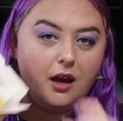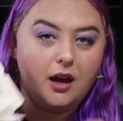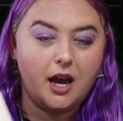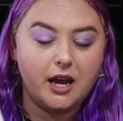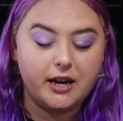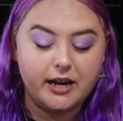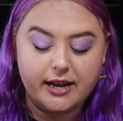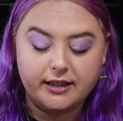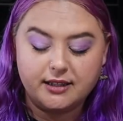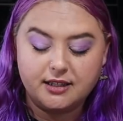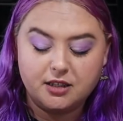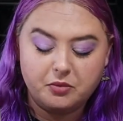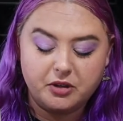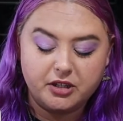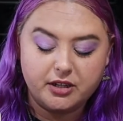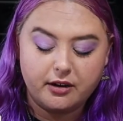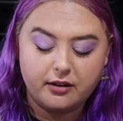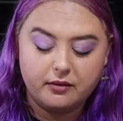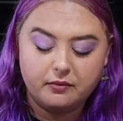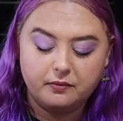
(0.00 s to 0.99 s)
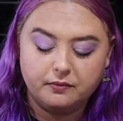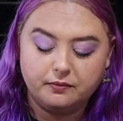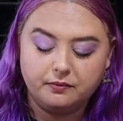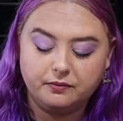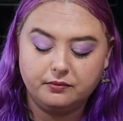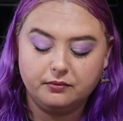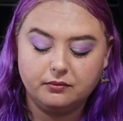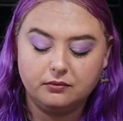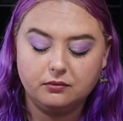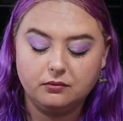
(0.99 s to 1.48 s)
It needs to be done.
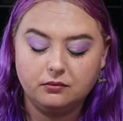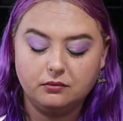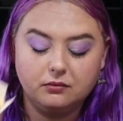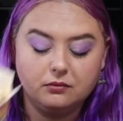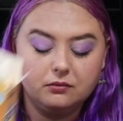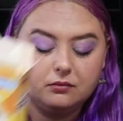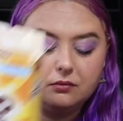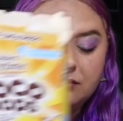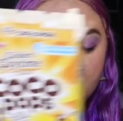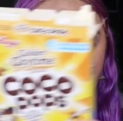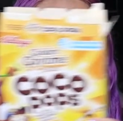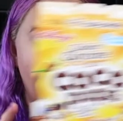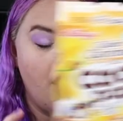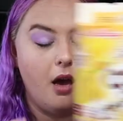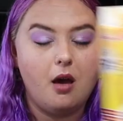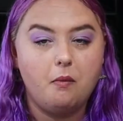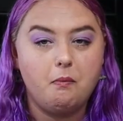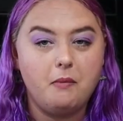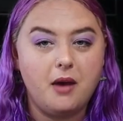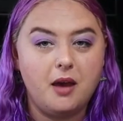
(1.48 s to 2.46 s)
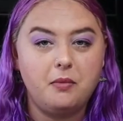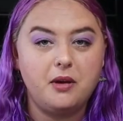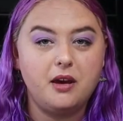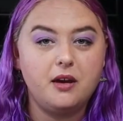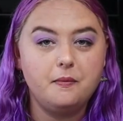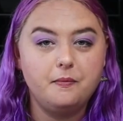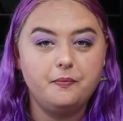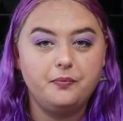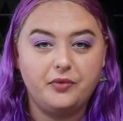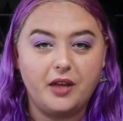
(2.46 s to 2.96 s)

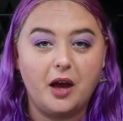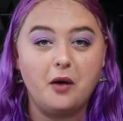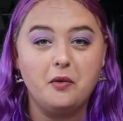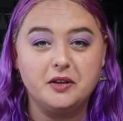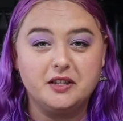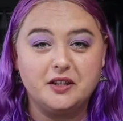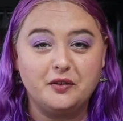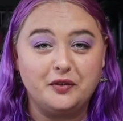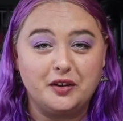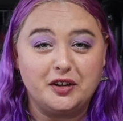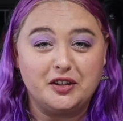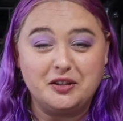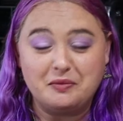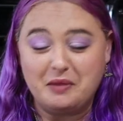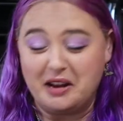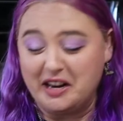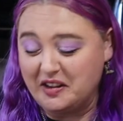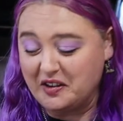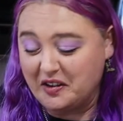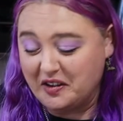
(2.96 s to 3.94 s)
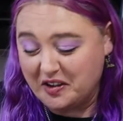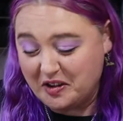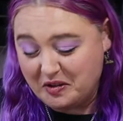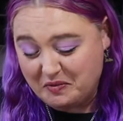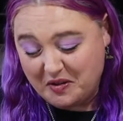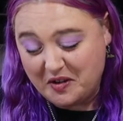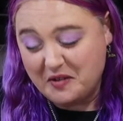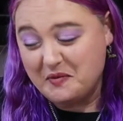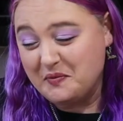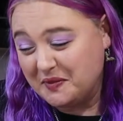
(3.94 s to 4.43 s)
Maybe that was a few too many cocoa
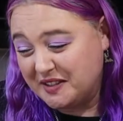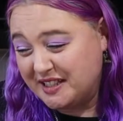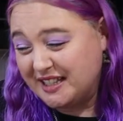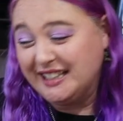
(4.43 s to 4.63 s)
bumps.